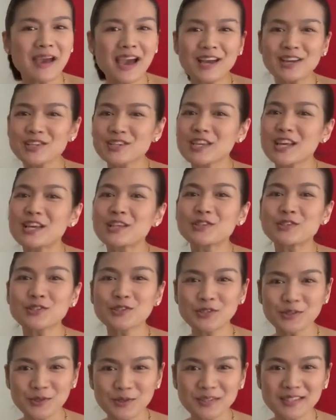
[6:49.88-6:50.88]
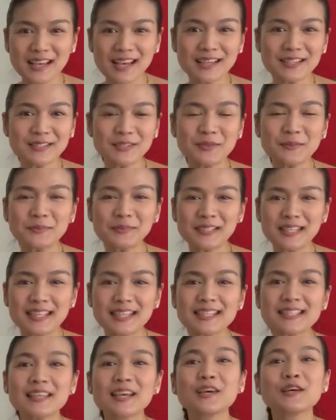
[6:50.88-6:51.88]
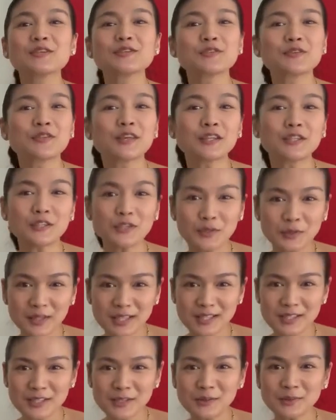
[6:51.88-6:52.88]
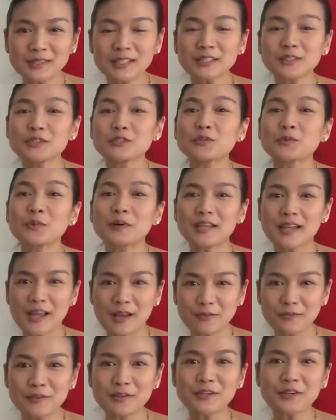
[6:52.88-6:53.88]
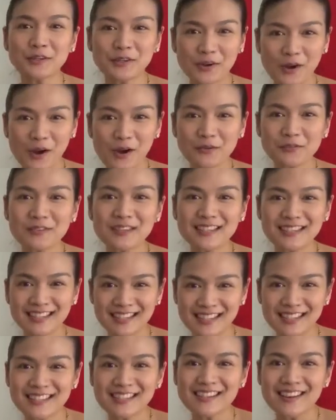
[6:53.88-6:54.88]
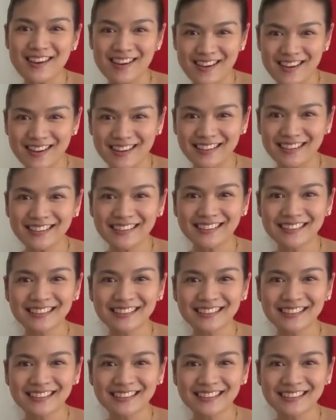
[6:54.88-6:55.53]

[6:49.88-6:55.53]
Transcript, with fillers: match, and choose as you please so that you can suit it to whatever your coffee needs are.